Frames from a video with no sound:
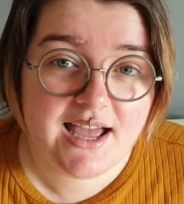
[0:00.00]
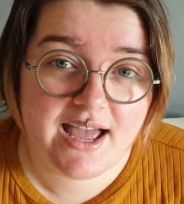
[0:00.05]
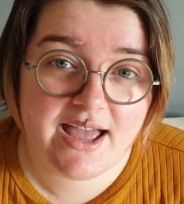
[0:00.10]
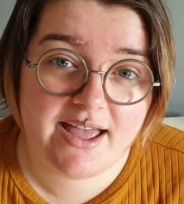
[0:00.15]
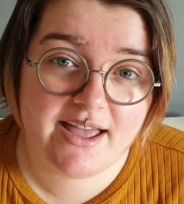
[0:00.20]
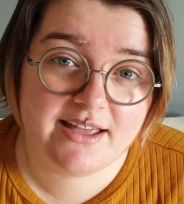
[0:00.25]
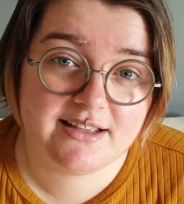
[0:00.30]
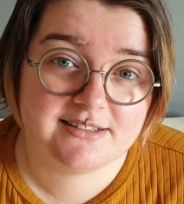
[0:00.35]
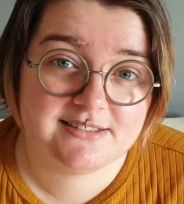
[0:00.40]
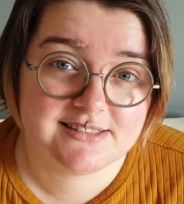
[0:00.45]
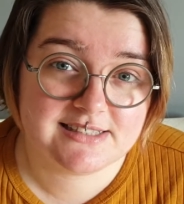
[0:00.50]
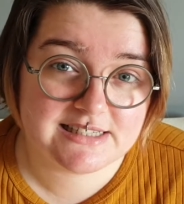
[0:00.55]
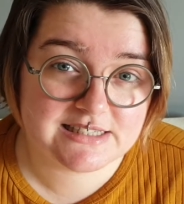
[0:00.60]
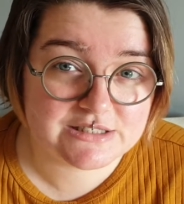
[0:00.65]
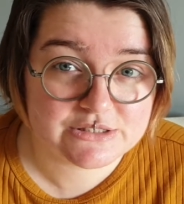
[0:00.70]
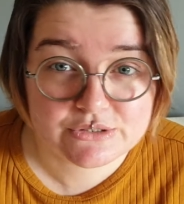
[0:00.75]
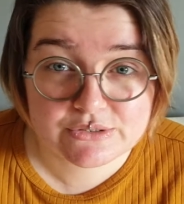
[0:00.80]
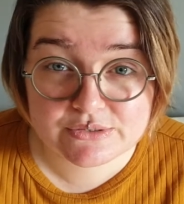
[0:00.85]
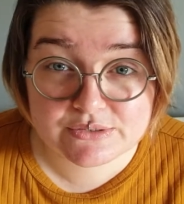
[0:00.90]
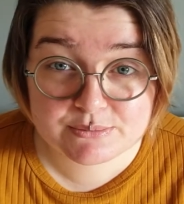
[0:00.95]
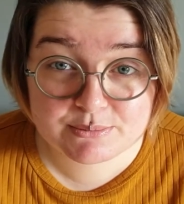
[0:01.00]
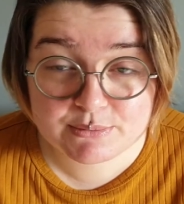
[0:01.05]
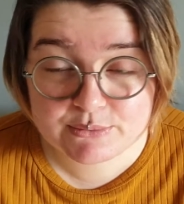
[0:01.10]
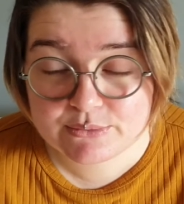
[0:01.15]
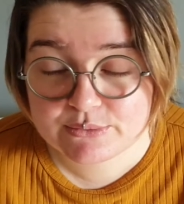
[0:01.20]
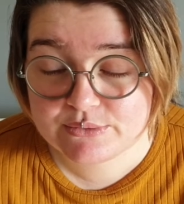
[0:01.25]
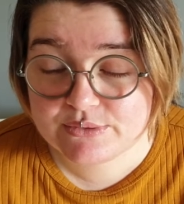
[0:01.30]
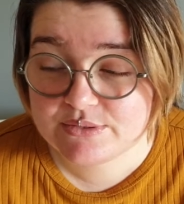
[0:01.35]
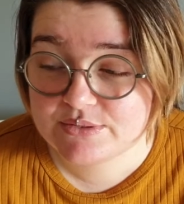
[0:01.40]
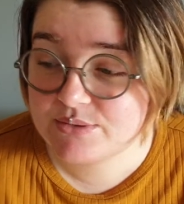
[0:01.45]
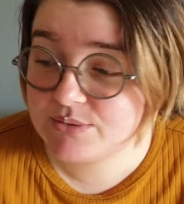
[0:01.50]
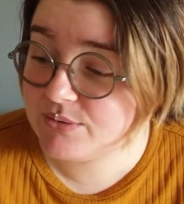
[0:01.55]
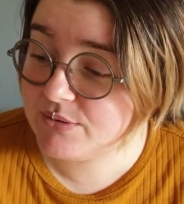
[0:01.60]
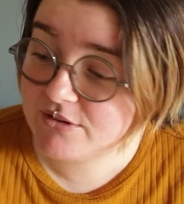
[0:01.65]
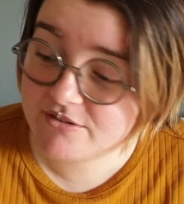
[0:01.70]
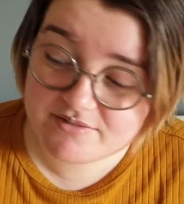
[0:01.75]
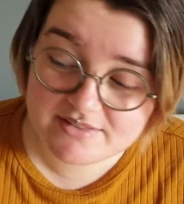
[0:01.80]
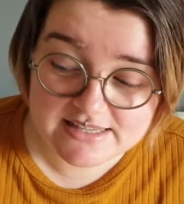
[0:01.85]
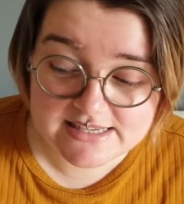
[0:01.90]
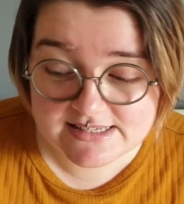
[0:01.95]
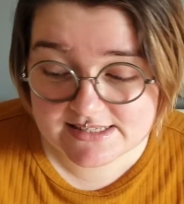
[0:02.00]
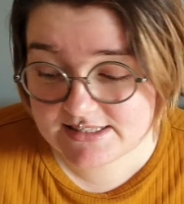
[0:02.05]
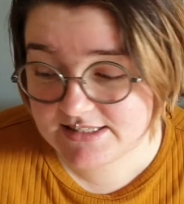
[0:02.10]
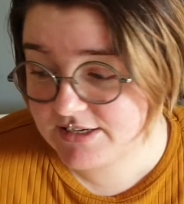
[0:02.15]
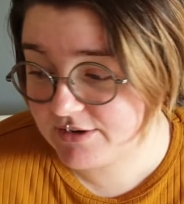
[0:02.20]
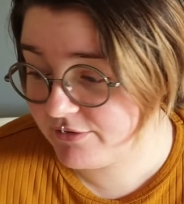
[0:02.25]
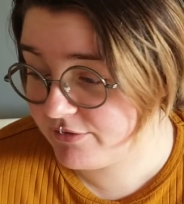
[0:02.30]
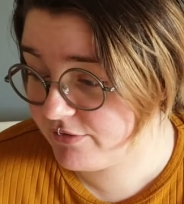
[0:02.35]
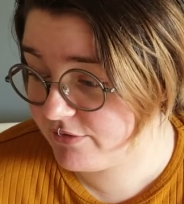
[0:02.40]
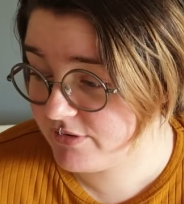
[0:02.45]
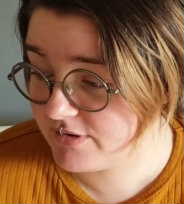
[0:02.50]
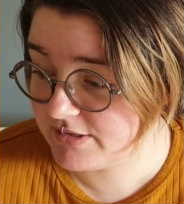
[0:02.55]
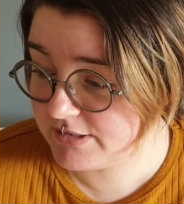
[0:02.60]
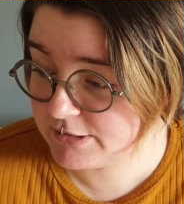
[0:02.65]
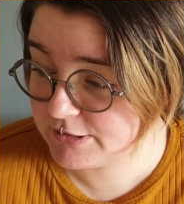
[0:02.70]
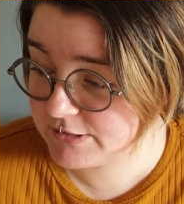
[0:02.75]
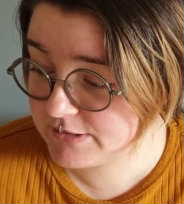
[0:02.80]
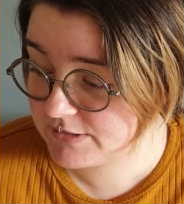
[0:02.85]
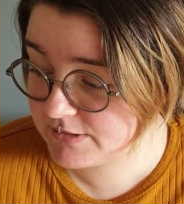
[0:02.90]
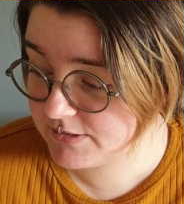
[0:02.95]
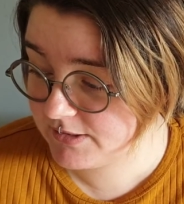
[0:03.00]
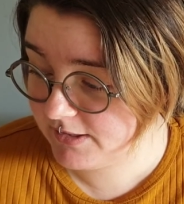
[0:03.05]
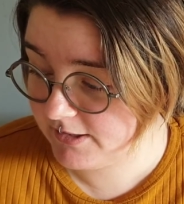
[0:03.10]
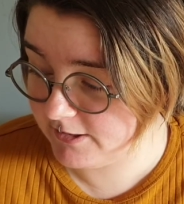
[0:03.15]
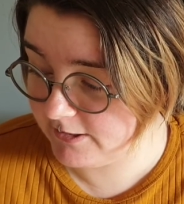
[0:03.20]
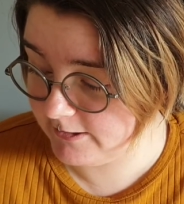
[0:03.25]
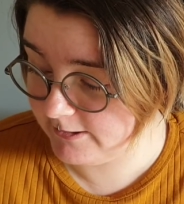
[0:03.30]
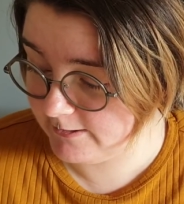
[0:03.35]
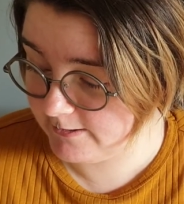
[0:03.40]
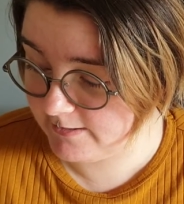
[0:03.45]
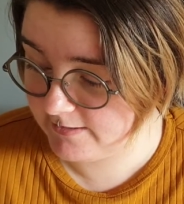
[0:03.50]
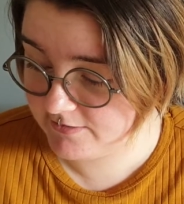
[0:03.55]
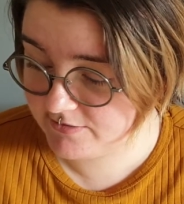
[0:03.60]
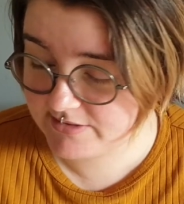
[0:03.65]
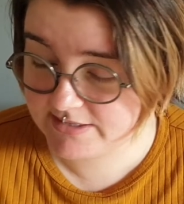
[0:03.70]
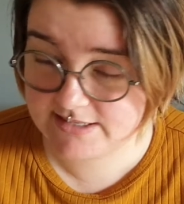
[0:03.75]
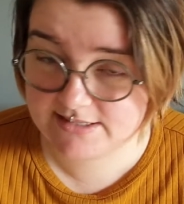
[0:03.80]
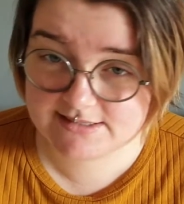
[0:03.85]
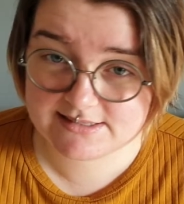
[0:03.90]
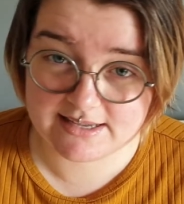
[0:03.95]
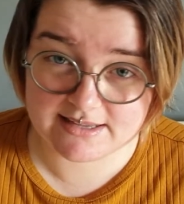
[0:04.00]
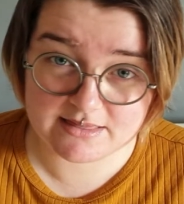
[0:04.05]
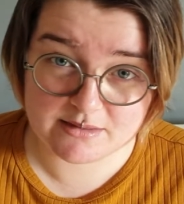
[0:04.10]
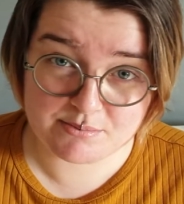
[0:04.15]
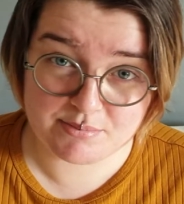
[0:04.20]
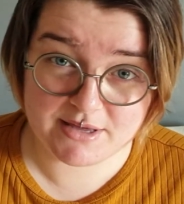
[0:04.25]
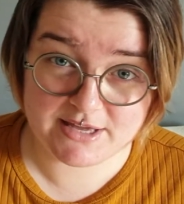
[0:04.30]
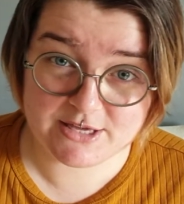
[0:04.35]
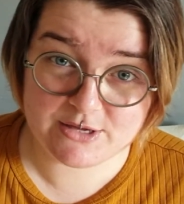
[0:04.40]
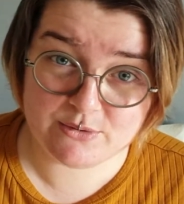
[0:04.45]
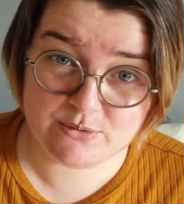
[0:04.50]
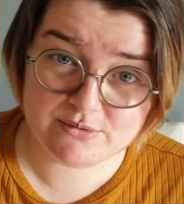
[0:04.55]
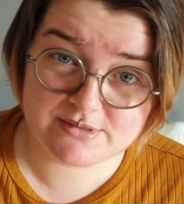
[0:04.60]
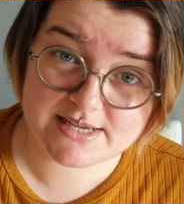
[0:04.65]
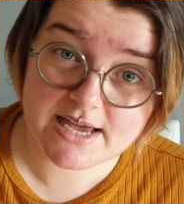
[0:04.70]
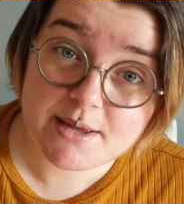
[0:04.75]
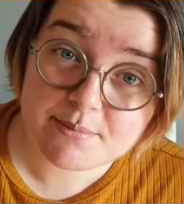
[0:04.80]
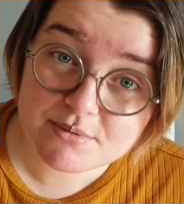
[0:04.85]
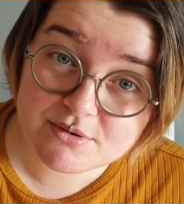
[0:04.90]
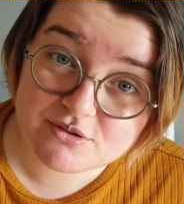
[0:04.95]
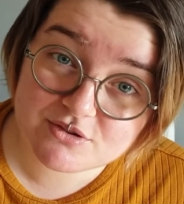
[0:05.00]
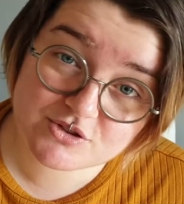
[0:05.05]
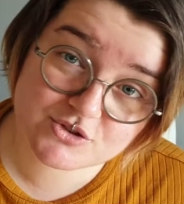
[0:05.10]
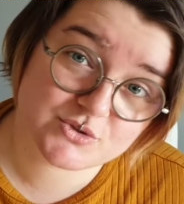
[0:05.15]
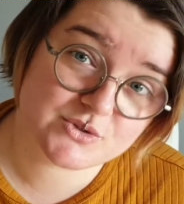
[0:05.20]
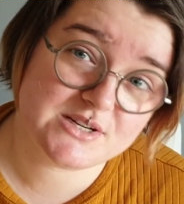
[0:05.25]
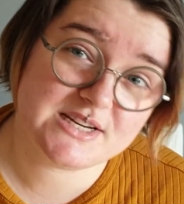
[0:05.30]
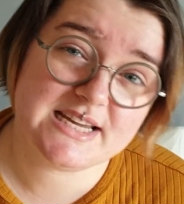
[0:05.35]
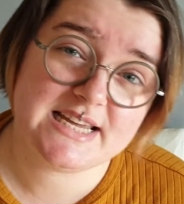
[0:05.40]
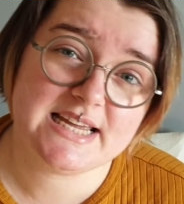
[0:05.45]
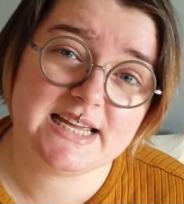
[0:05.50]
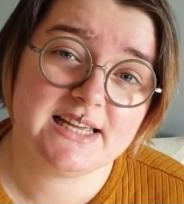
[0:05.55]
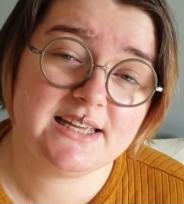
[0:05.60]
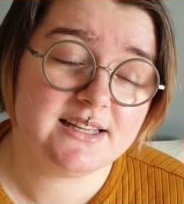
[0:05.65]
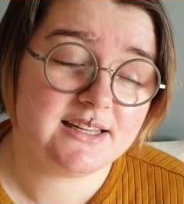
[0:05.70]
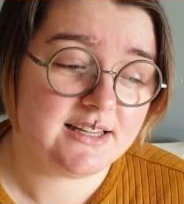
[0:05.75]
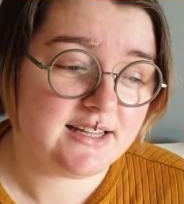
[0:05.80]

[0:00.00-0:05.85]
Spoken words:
and it explores all of these different things like the Bayeux tapestry.